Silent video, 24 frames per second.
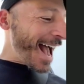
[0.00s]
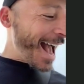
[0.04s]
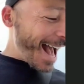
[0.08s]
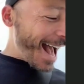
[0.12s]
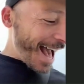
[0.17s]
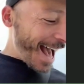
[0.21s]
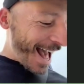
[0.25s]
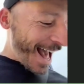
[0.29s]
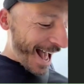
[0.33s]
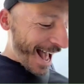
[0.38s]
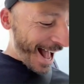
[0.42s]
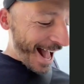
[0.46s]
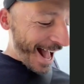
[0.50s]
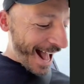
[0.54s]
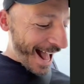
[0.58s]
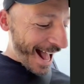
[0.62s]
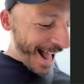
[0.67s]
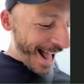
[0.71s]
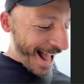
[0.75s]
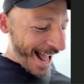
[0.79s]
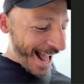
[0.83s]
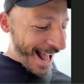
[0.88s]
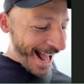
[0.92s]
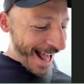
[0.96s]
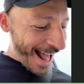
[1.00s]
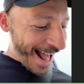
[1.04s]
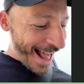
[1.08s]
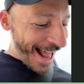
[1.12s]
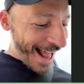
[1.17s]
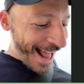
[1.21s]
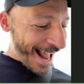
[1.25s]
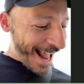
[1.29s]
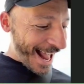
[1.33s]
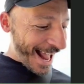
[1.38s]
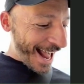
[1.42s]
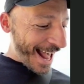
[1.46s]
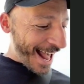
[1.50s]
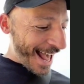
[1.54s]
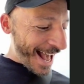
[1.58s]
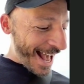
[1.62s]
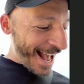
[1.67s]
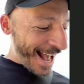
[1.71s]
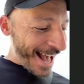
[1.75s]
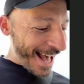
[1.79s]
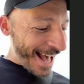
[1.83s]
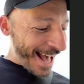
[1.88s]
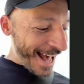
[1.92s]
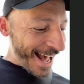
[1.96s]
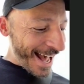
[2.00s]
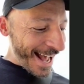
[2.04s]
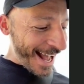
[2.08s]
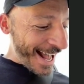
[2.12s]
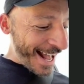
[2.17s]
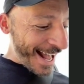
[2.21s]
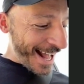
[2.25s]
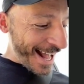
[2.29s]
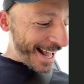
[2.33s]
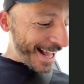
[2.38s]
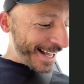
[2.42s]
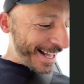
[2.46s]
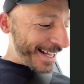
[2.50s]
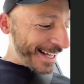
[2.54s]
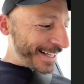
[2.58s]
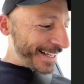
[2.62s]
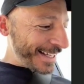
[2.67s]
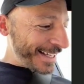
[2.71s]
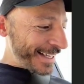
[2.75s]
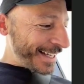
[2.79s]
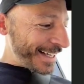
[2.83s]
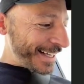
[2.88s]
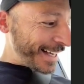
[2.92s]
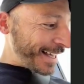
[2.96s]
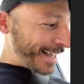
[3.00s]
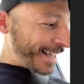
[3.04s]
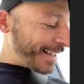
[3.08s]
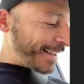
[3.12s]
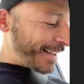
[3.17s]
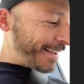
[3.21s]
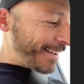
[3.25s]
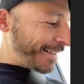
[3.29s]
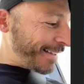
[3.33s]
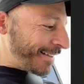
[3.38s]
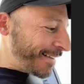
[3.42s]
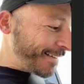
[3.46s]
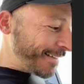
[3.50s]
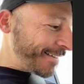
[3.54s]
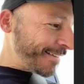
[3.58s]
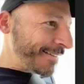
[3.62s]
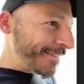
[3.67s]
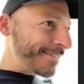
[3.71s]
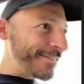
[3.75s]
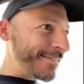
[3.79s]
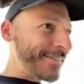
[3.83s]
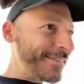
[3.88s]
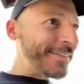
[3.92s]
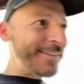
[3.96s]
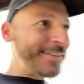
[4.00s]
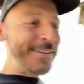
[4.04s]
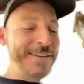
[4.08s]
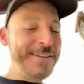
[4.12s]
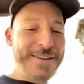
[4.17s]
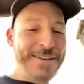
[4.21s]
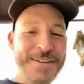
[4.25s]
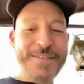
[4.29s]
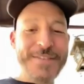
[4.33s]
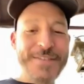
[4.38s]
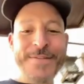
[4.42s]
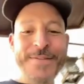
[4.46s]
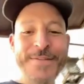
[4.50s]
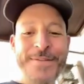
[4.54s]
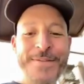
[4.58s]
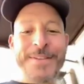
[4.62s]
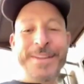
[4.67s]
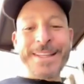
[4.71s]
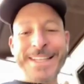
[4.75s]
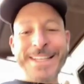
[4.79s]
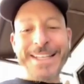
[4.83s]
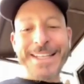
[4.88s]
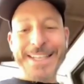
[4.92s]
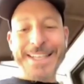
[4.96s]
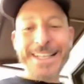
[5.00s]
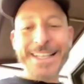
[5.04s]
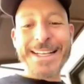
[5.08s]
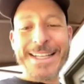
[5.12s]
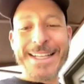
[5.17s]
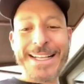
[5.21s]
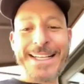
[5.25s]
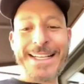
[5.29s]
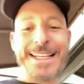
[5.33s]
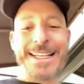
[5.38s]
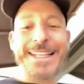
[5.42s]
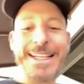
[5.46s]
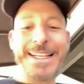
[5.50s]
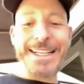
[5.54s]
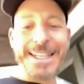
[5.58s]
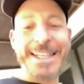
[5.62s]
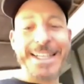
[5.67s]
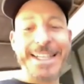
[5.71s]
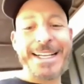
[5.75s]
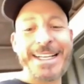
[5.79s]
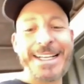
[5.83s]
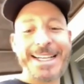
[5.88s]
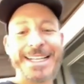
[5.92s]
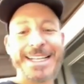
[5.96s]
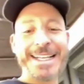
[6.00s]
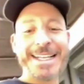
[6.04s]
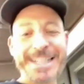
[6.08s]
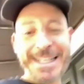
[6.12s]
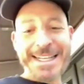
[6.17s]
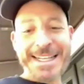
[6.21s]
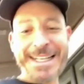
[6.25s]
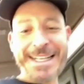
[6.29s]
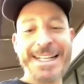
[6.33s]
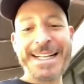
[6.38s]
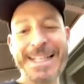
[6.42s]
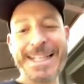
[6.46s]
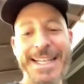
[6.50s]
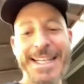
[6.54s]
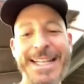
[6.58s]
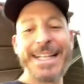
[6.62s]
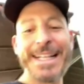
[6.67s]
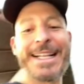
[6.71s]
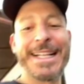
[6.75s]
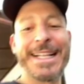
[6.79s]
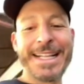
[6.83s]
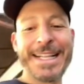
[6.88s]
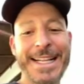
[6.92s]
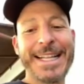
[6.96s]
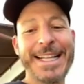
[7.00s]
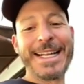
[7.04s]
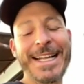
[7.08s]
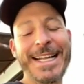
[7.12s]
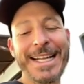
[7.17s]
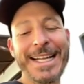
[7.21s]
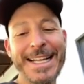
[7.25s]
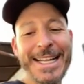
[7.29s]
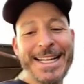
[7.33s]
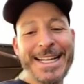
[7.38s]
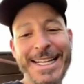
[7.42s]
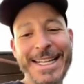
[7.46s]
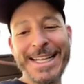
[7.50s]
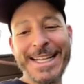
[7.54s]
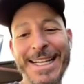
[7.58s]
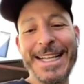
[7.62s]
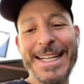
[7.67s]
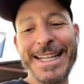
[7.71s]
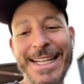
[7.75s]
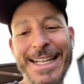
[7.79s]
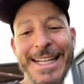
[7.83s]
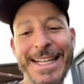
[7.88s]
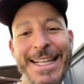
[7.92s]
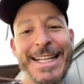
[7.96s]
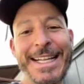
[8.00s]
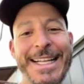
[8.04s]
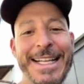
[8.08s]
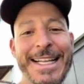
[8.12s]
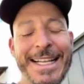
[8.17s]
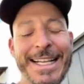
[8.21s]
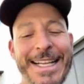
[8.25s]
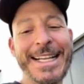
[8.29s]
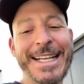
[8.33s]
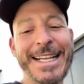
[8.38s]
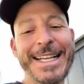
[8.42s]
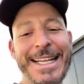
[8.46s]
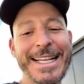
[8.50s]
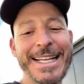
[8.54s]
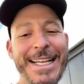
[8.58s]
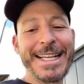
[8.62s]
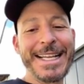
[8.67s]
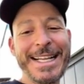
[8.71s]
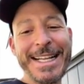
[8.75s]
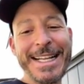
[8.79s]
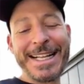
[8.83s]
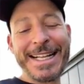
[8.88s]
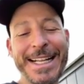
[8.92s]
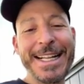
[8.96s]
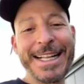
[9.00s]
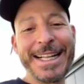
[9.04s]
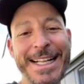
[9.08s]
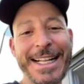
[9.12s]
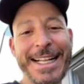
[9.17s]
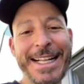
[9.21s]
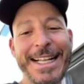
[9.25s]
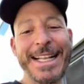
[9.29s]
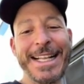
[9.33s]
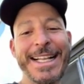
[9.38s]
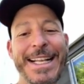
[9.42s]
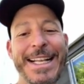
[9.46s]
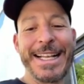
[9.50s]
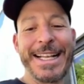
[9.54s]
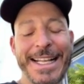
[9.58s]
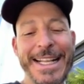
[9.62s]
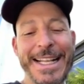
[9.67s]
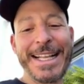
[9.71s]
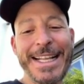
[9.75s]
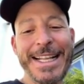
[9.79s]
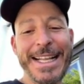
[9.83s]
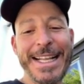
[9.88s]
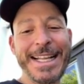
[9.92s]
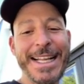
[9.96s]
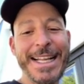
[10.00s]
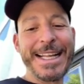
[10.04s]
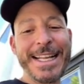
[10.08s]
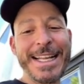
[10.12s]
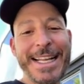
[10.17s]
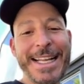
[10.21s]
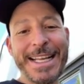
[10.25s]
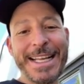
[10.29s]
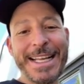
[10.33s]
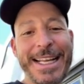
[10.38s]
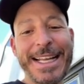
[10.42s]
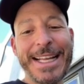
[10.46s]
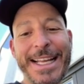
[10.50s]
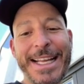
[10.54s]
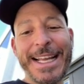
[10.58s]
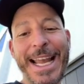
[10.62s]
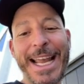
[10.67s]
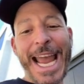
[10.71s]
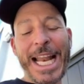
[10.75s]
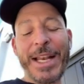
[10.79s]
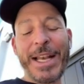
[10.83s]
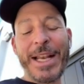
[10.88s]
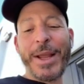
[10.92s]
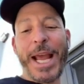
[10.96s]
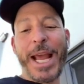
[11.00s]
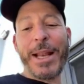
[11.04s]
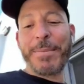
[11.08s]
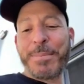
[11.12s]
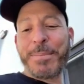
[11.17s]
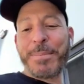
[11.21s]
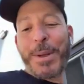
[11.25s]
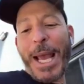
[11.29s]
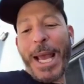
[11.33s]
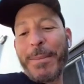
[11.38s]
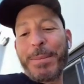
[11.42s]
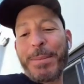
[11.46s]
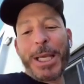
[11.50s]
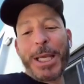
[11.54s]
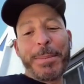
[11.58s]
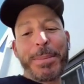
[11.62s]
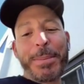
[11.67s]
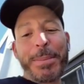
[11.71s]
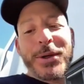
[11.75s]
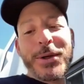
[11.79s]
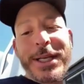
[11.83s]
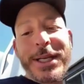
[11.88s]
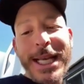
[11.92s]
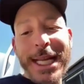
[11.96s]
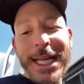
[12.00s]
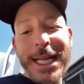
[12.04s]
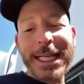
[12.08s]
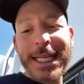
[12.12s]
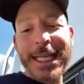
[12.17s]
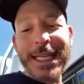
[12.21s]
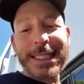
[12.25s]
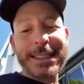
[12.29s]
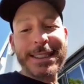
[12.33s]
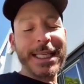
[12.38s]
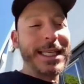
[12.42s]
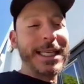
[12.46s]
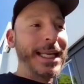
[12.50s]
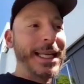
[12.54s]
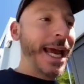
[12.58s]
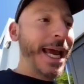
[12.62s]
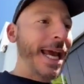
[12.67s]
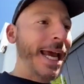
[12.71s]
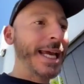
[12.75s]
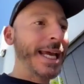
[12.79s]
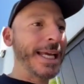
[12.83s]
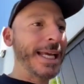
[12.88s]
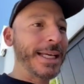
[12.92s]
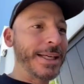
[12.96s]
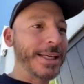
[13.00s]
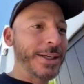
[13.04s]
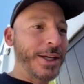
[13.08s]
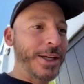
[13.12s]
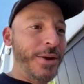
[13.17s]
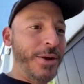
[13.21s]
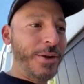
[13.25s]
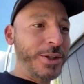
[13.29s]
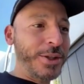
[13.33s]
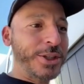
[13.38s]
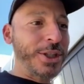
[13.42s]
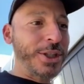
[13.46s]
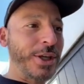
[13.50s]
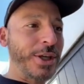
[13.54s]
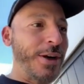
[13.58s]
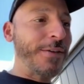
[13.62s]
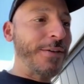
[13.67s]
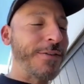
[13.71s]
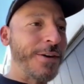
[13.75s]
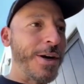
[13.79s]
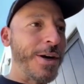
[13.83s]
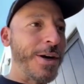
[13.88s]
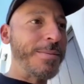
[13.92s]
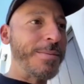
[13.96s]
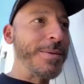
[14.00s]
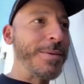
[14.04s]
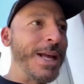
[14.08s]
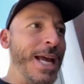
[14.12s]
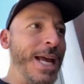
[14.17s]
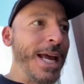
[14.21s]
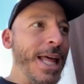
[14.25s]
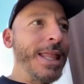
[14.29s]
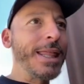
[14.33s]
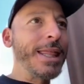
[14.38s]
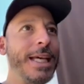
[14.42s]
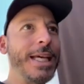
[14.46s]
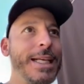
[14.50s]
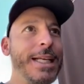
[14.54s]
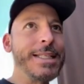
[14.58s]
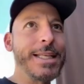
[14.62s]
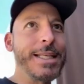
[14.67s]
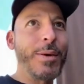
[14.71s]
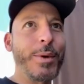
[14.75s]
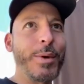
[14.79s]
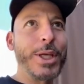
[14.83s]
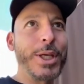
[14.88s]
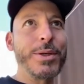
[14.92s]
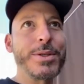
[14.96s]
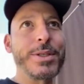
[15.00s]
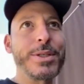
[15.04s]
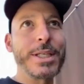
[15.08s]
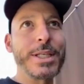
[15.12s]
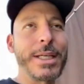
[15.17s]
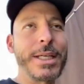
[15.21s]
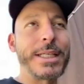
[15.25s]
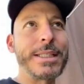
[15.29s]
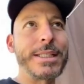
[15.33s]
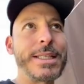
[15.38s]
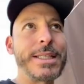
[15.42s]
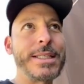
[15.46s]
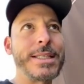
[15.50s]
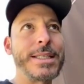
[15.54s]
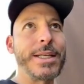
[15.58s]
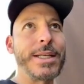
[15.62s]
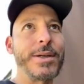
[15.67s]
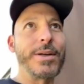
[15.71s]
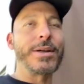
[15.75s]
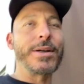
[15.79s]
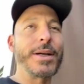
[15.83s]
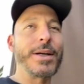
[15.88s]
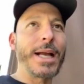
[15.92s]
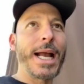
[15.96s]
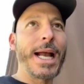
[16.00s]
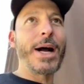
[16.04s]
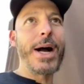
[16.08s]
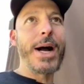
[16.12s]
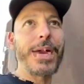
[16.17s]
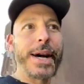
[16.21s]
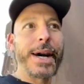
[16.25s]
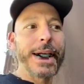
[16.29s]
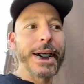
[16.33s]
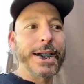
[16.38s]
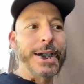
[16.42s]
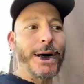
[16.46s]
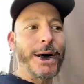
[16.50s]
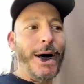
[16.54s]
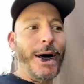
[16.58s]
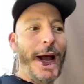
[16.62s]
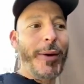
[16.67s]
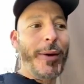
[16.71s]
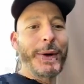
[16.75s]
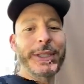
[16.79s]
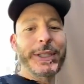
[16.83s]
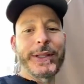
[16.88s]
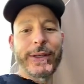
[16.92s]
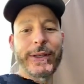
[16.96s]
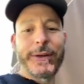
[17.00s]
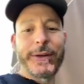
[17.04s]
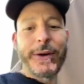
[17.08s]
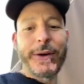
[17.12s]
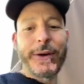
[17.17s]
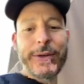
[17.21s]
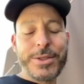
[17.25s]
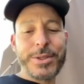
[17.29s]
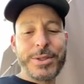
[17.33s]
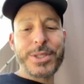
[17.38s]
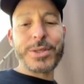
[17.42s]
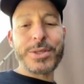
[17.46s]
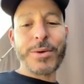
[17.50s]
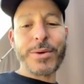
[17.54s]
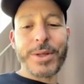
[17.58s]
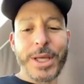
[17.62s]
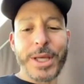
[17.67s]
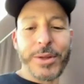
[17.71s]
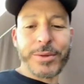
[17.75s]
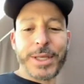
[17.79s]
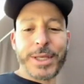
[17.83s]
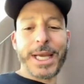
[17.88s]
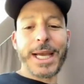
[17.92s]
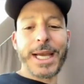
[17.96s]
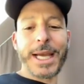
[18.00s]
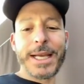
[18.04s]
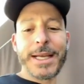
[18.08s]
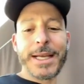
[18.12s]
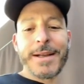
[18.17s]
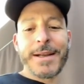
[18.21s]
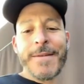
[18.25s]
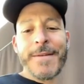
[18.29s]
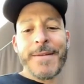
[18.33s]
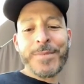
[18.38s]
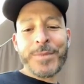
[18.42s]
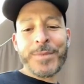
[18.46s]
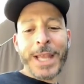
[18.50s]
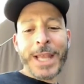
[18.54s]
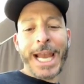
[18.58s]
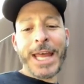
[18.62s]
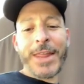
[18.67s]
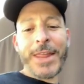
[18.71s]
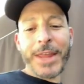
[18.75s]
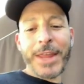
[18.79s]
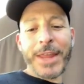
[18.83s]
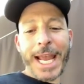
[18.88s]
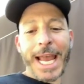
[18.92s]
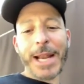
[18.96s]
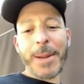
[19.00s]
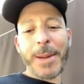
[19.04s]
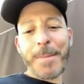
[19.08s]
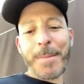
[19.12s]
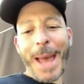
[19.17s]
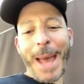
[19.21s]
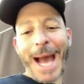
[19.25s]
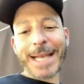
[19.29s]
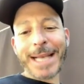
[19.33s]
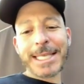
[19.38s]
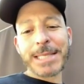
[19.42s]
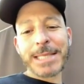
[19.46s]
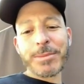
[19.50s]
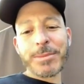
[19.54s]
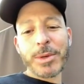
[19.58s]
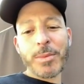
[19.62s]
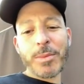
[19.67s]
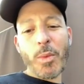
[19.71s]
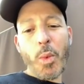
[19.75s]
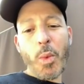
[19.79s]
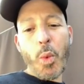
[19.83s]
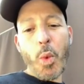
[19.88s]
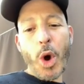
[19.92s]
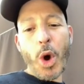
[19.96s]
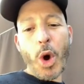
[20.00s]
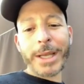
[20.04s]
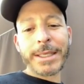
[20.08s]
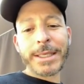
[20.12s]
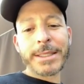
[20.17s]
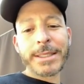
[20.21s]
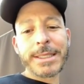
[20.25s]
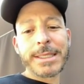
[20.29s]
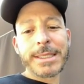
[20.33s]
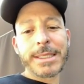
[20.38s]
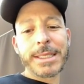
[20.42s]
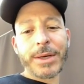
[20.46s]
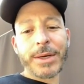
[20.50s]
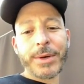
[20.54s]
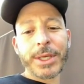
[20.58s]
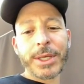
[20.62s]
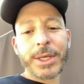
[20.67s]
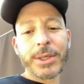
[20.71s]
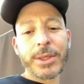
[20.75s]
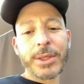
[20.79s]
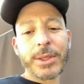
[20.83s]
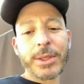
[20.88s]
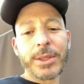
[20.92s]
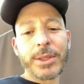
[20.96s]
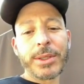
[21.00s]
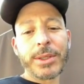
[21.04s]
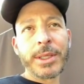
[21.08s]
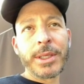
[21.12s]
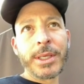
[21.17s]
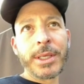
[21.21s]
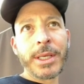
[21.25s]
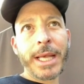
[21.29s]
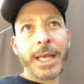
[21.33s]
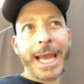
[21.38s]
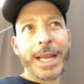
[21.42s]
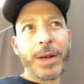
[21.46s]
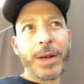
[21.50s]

Like this is so bad. Um, but yeah, it actually really worked. So um, so that is a, uh, that is actually a great tip during this quarantine is getting some of those Sweetkick breath mints. Um, and, and and people are getting it today. You know the sugar from things that we used to consider healthy. So I went to the grocery store the other day, and they had a maximum one cereal